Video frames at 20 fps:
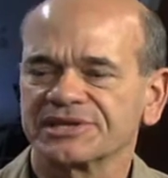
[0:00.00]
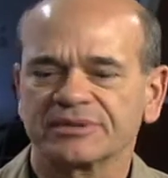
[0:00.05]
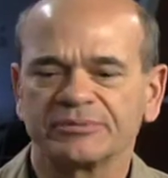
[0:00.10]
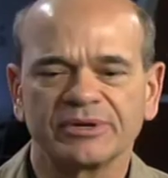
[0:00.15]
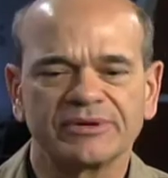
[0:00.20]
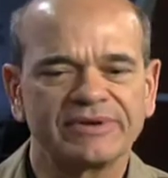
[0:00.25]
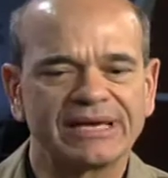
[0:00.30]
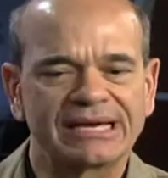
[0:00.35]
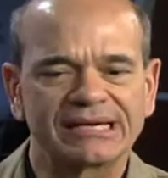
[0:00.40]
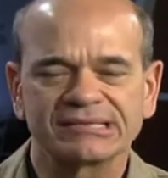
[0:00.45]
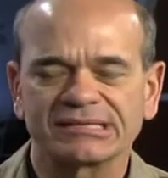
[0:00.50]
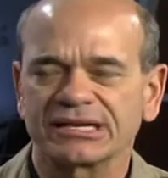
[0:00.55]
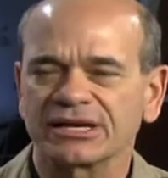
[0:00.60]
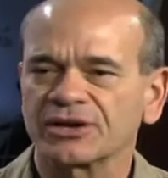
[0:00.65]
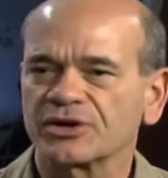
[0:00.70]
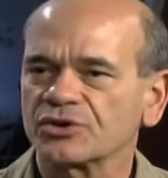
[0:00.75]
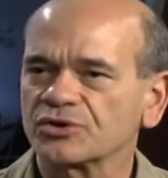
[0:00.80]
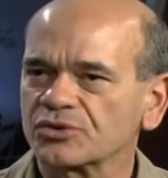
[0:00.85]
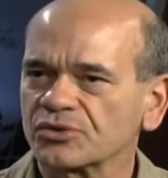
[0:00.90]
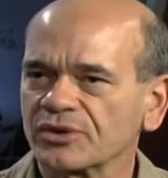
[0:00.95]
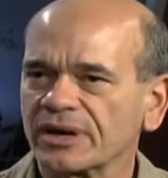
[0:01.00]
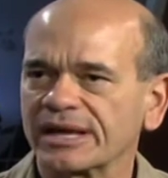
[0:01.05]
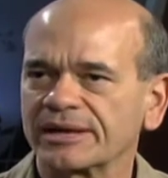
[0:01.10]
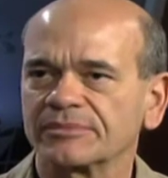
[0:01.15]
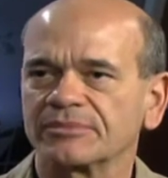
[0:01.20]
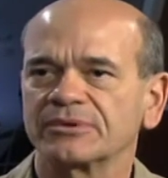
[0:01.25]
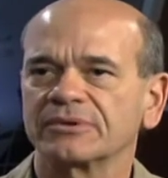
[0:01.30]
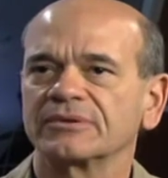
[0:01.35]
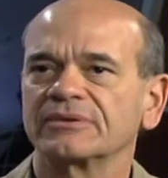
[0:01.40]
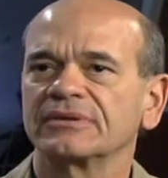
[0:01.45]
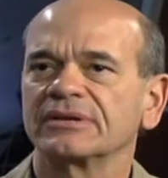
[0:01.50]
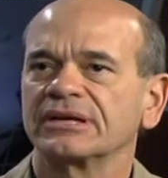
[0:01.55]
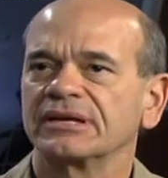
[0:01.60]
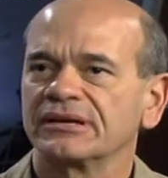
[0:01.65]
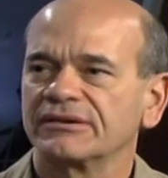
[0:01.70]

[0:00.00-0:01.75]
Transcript: And the movie has an incredible,